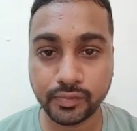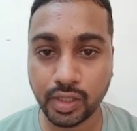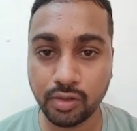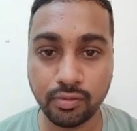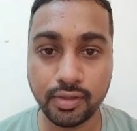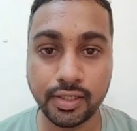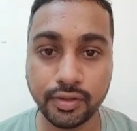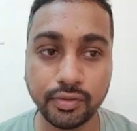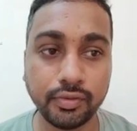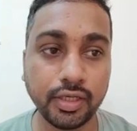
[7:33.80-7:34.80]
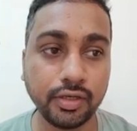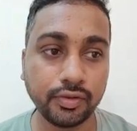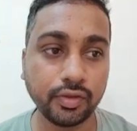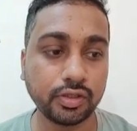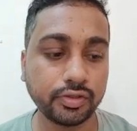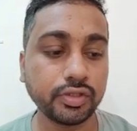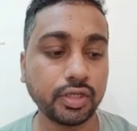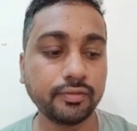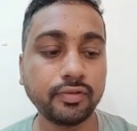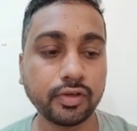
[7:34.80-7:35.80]
you will not
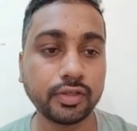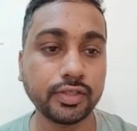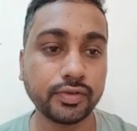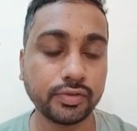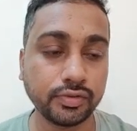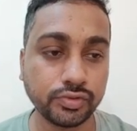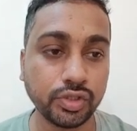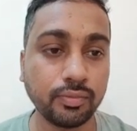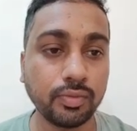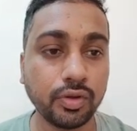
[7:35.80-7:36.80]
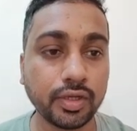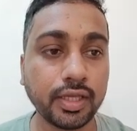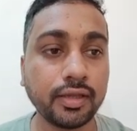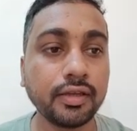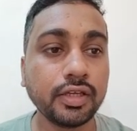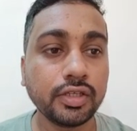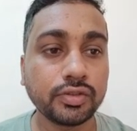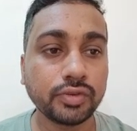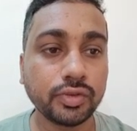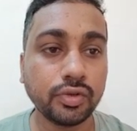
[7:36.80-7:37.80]
join for this job. Okay,
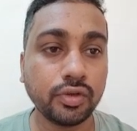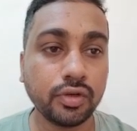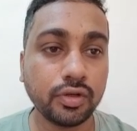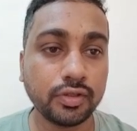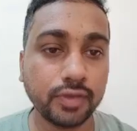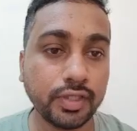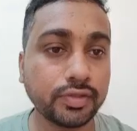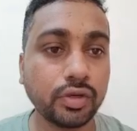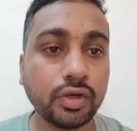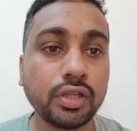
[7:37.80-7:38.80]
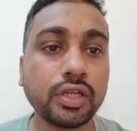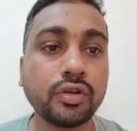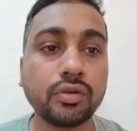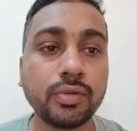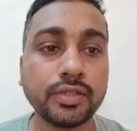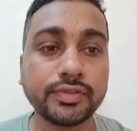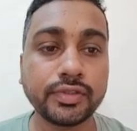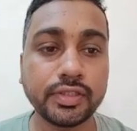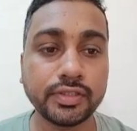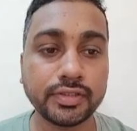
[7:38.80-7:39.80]
so these all the documents
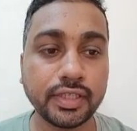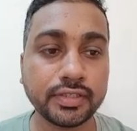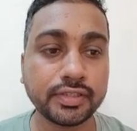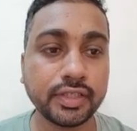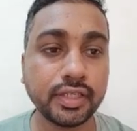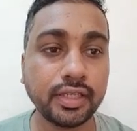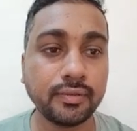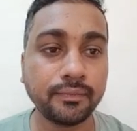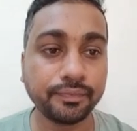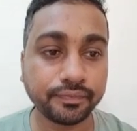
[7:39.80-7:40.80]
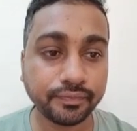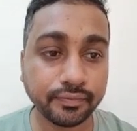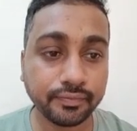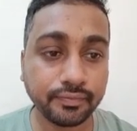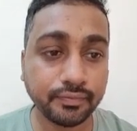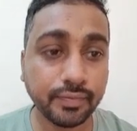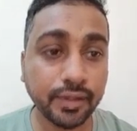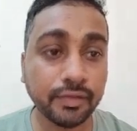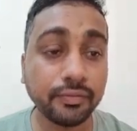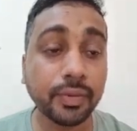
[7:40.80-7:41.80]
is necessary
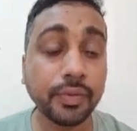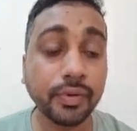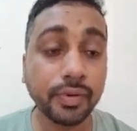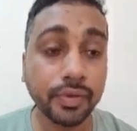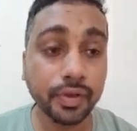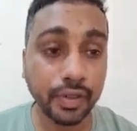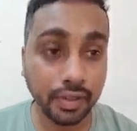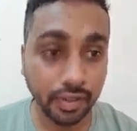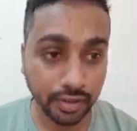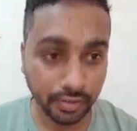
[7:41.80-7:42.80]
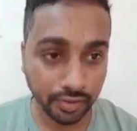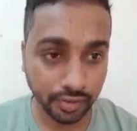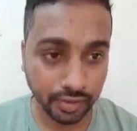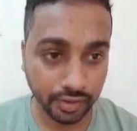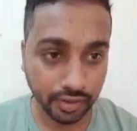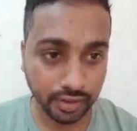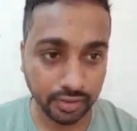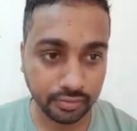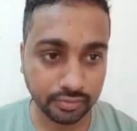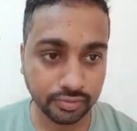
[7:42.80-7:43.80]
before your
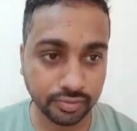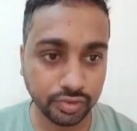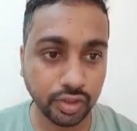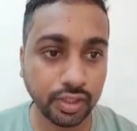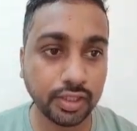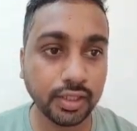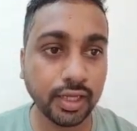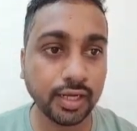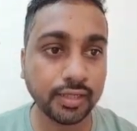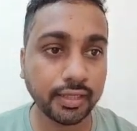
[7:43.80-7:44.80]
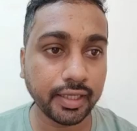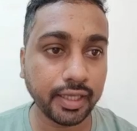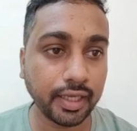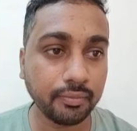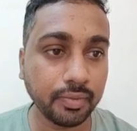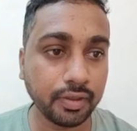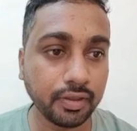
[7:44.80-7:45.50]
joining, and they gave